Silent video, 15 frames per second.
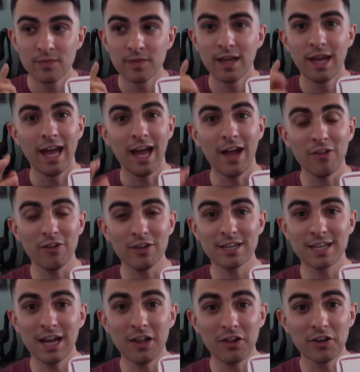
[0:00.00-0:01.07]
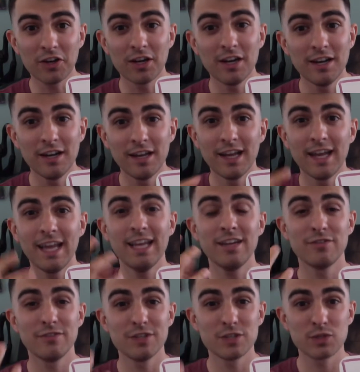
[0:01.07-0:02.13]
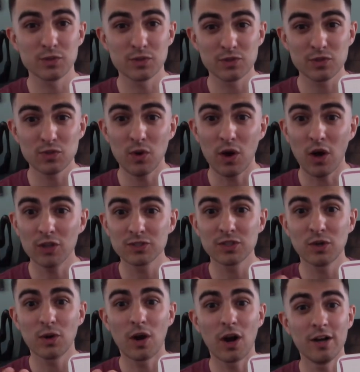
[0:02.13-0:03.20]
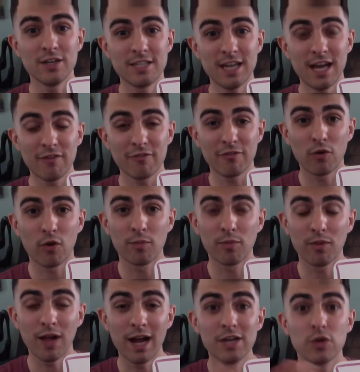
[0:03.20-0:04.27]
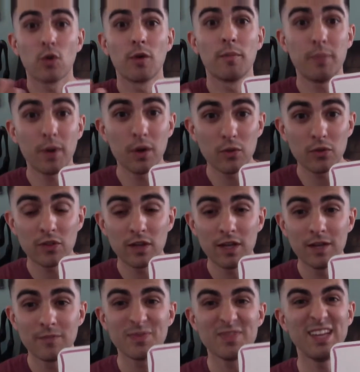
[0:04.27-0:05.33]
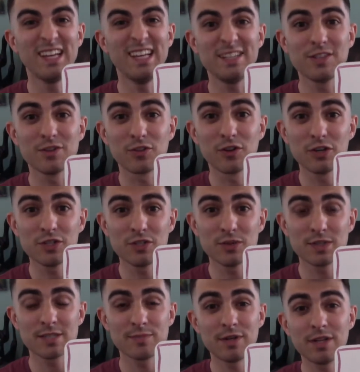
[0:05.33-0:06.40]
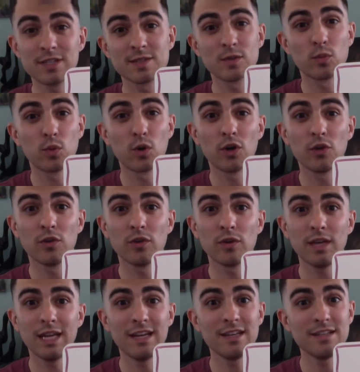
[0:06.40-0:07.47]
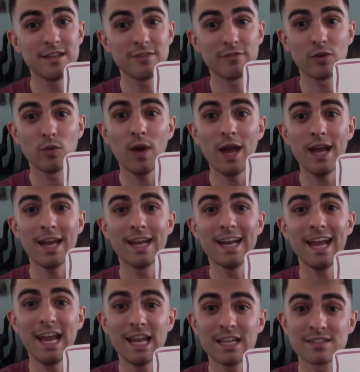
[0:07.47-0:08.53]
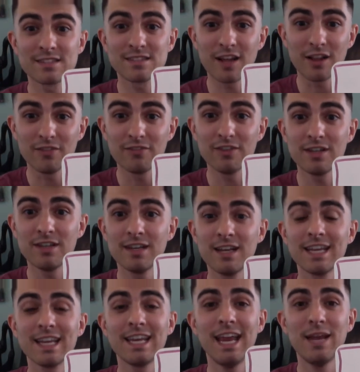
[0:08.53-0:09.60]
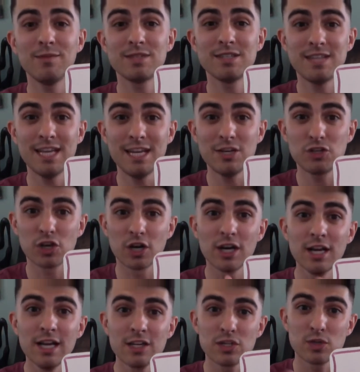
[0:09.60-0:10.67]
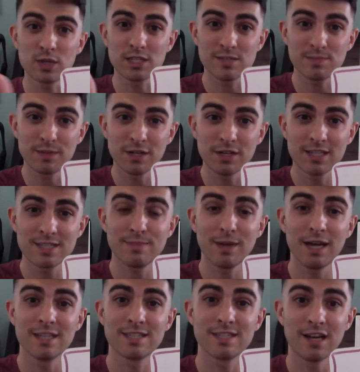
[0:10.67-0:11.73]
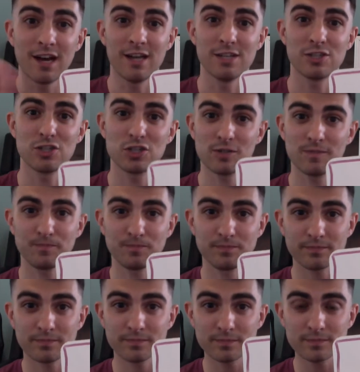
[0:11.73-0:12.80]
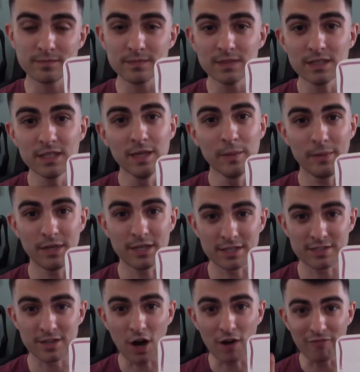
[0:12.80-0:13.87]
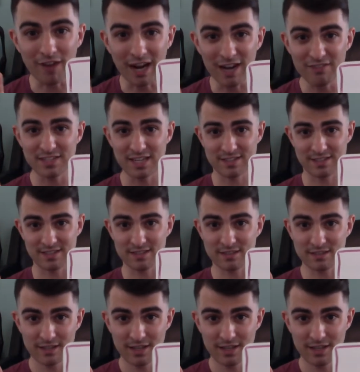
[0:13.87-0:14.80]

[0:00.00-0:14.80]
Helen Keller, individuals who also are deaf or blind or both, they need to learn to experience the world in a different way. And Anne Sullivan came to teach her to experience by touch. Because our 5 senses,